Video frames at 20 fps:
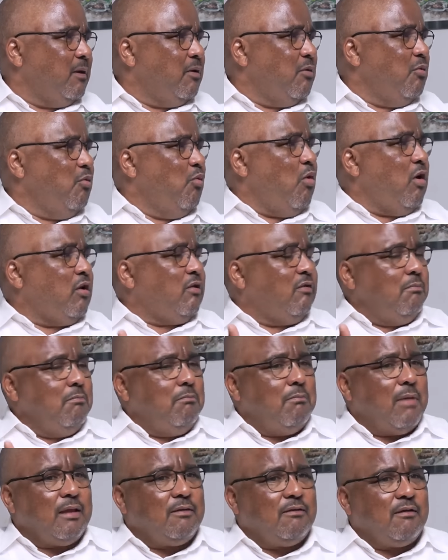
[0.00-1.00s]
What
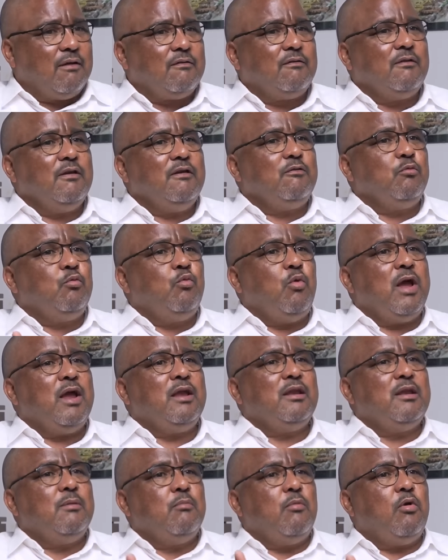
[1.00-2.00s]
matters is where
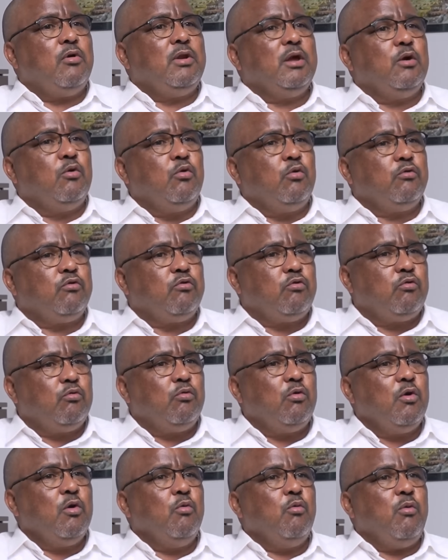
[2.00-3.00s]
the money goes to,
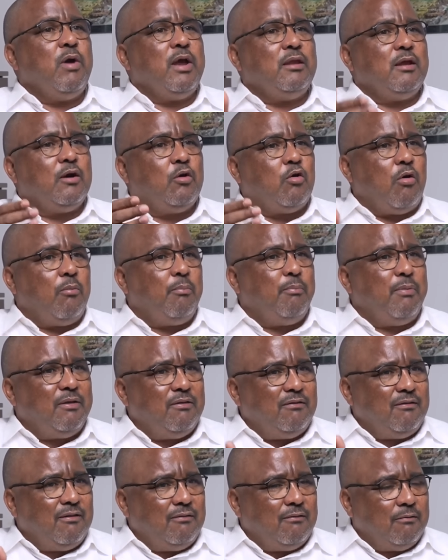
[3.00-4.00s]
where the
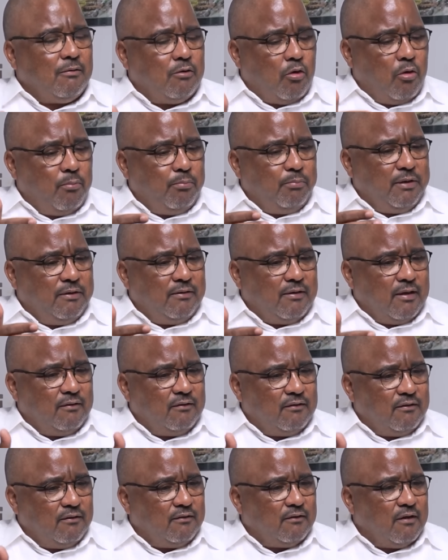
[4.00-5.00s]

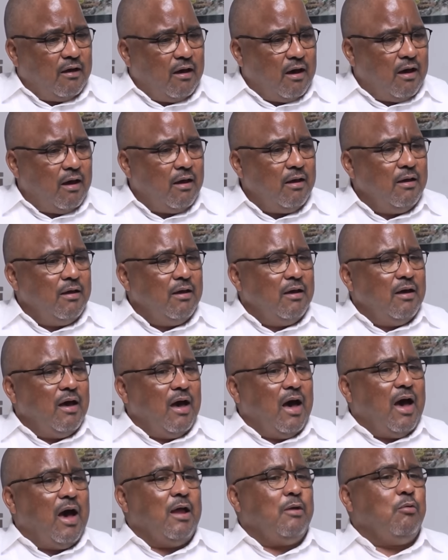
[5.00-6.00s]
competencies are,
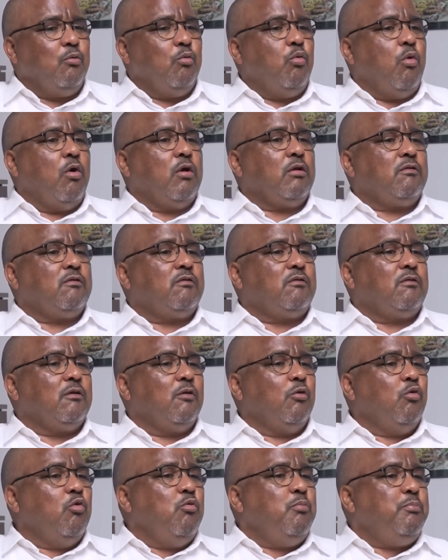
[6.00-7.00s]
and
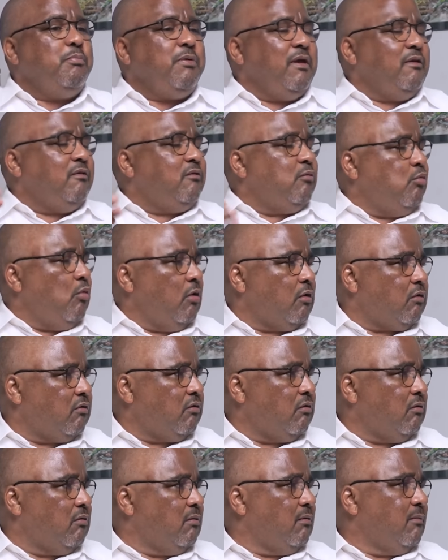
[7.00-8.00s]
who pays
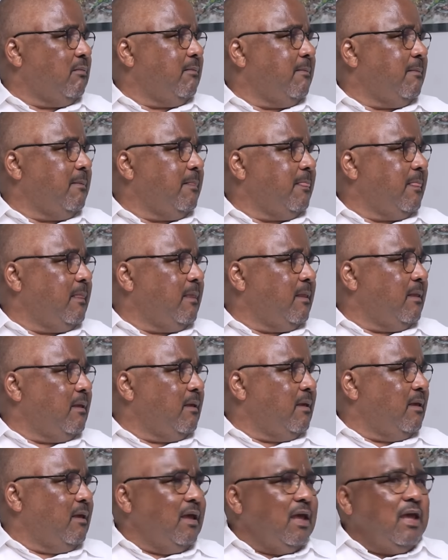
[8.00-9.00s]
what.
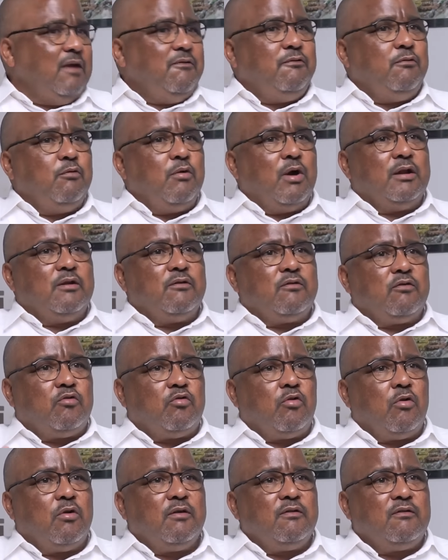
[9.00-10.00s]
If you are the
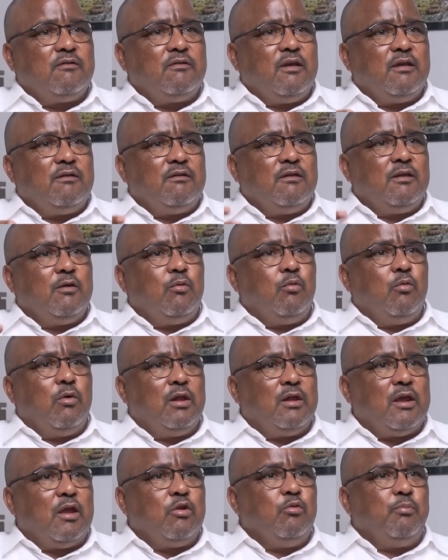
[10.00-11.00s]
strongest state in the
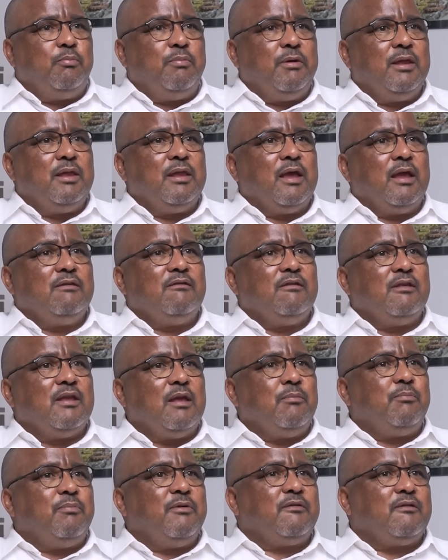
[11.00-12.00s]
world and you pay
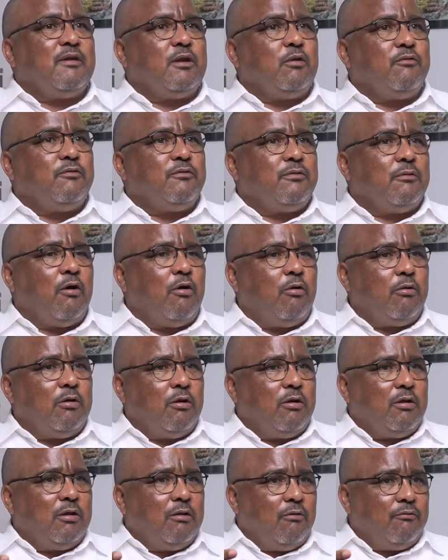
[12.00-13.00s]
99%
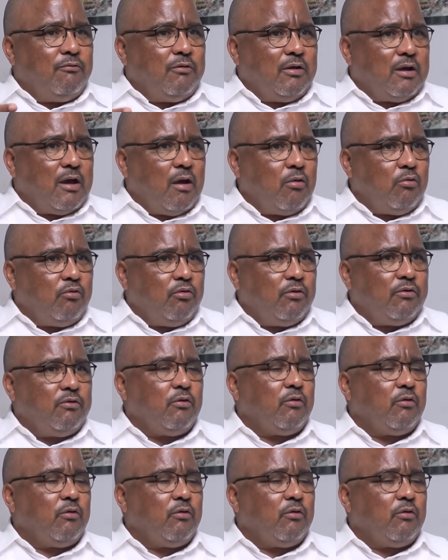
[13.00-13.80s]
of the country,